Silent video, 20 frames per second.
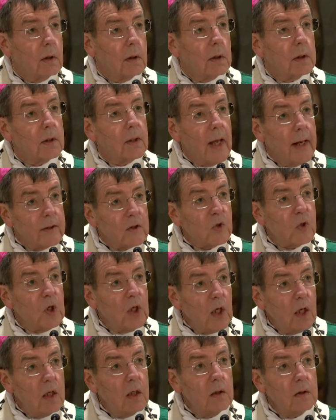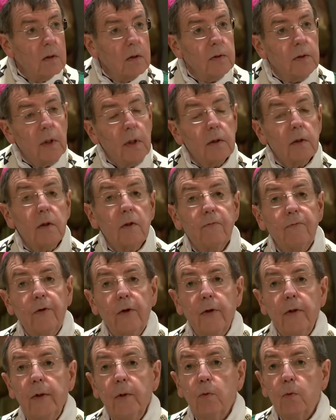That's healed at the
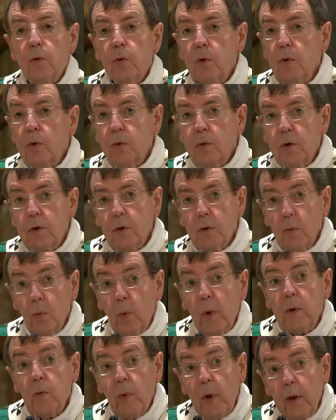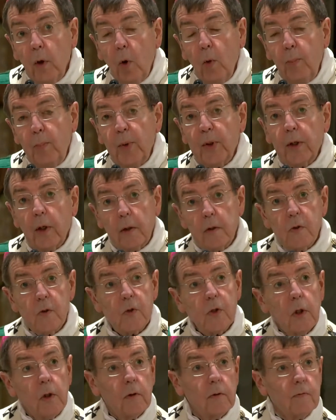very root when we open
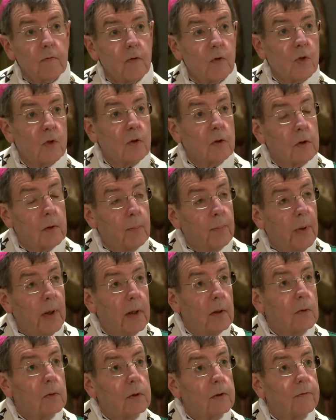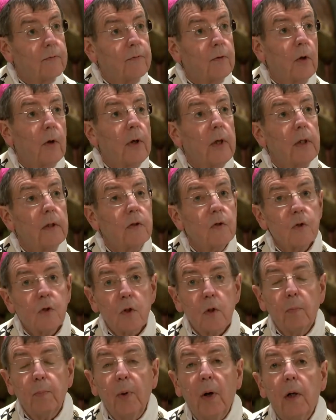ourselves to the power of grace,
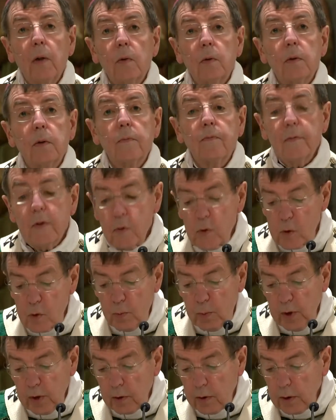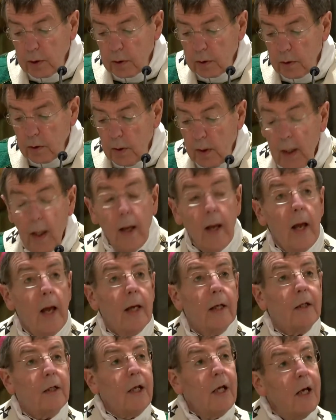the power of the Spirit.
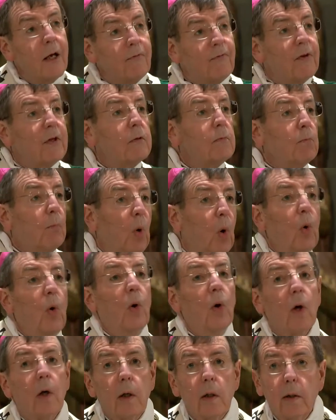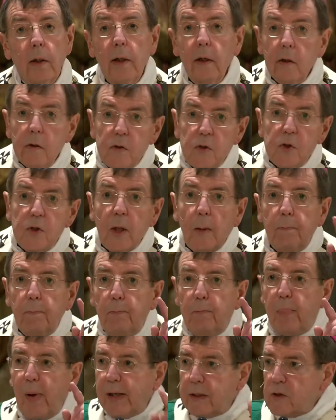And even more, here's the
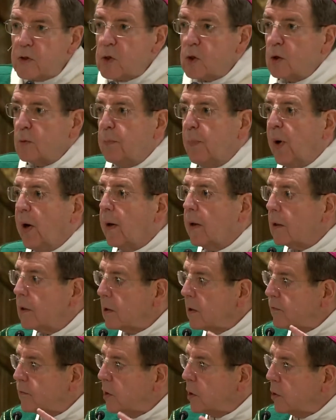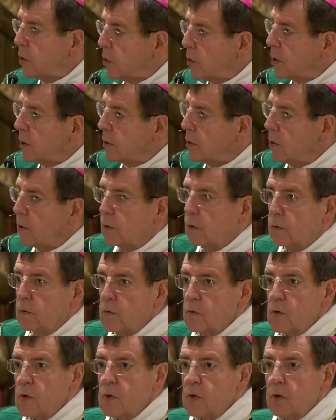best part of the good
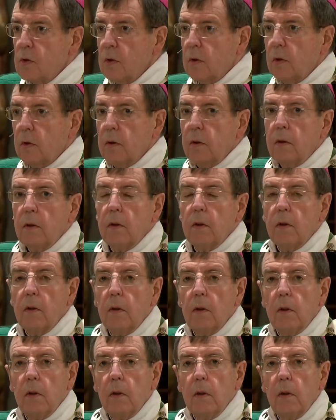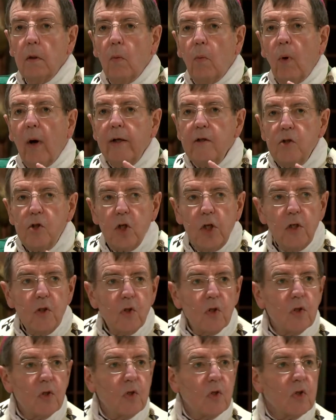news why
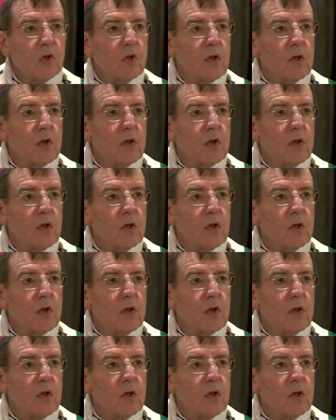Jesus is